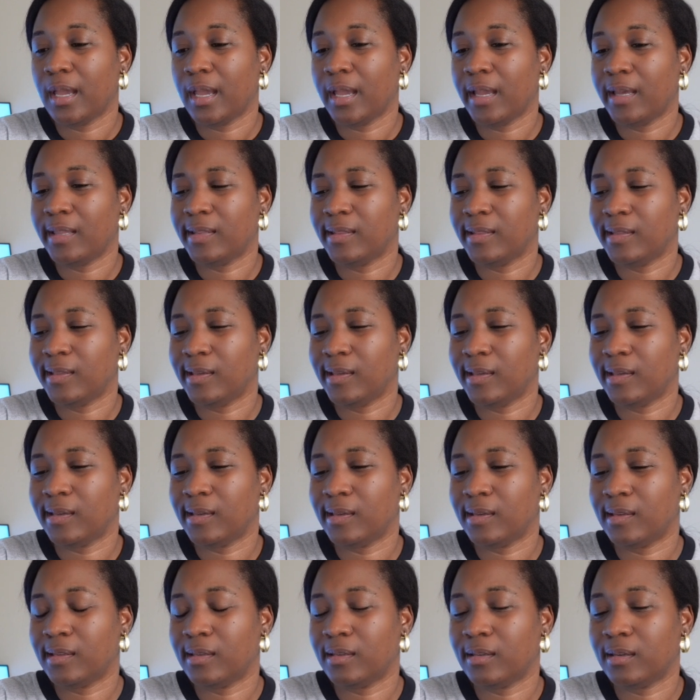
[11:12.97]
And
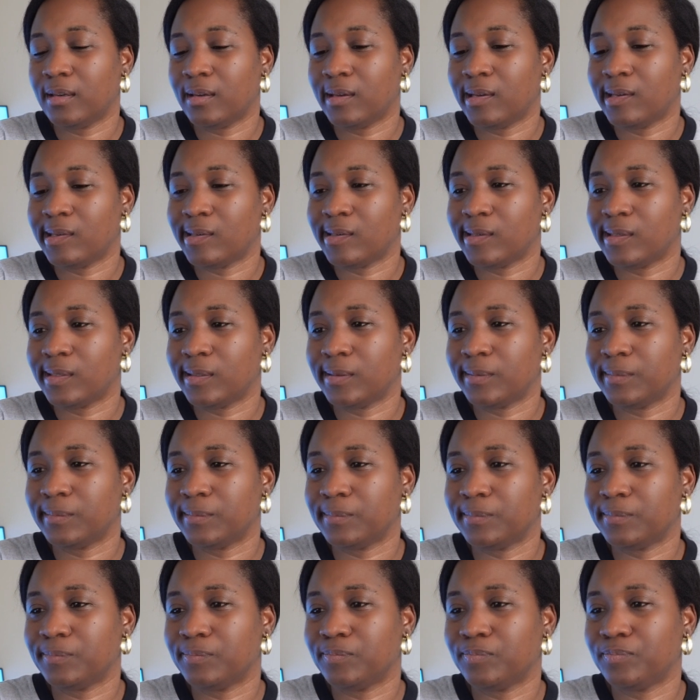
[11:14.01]
then,
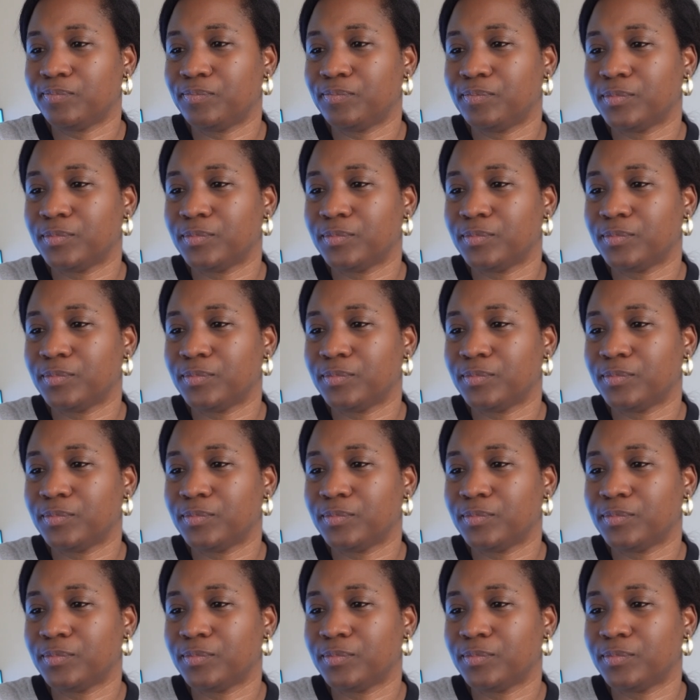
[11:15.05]
um,